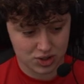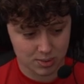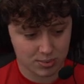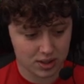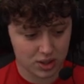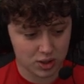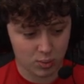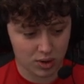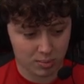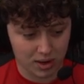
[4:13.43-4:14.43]
something that you'd
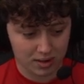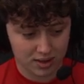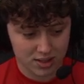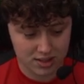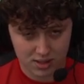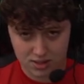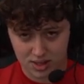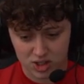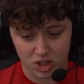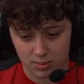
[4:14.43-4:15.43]
want to practice. There's
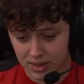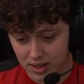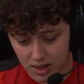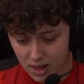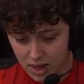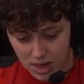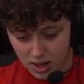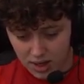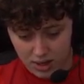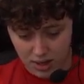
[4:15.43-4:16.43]
there's going to be
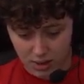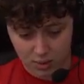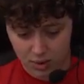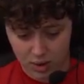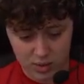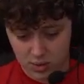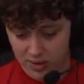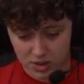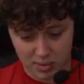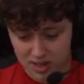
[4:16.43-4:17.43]
you know, loads of
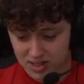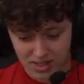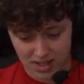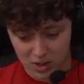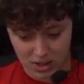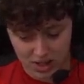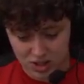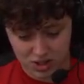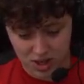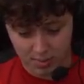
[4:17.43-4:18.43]
ways of practicing it. You could literally
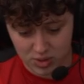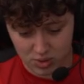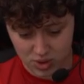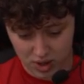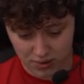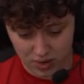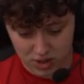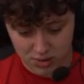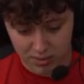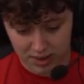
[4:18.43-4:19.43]
just come into a server and
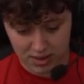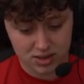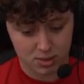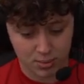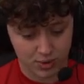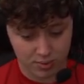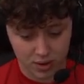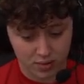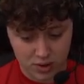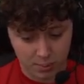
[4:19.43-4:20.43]
just practice the movement
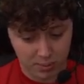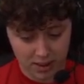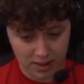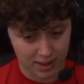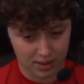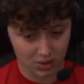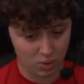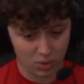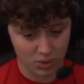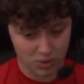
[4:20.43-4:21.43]
of jump peeking,
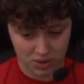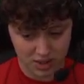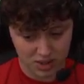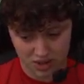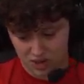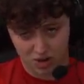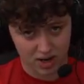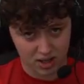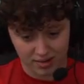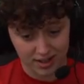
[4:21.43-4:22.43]
or you can literally just try it
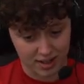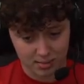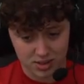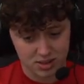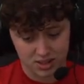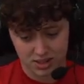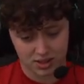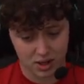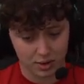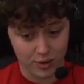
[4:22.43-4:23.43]
in your ranked games and see,
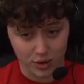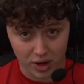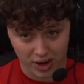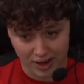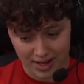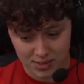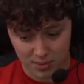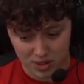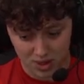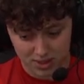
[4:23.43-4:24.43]
you know, if you're dying less
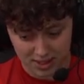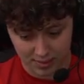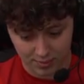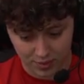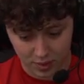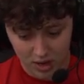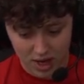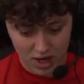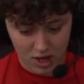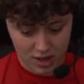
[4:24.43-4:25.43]
by trying to take info.
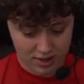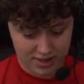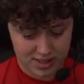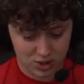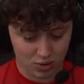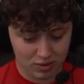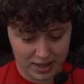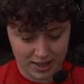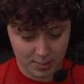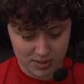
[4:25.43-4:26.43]
This is not
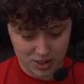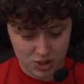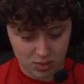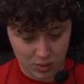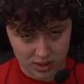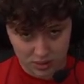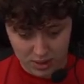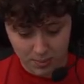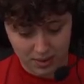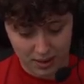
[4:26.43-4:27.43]
really a position where you
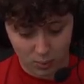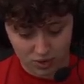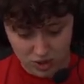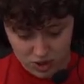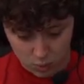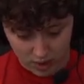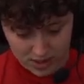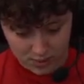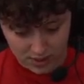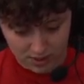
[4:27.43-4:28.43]
typically want to just wide swing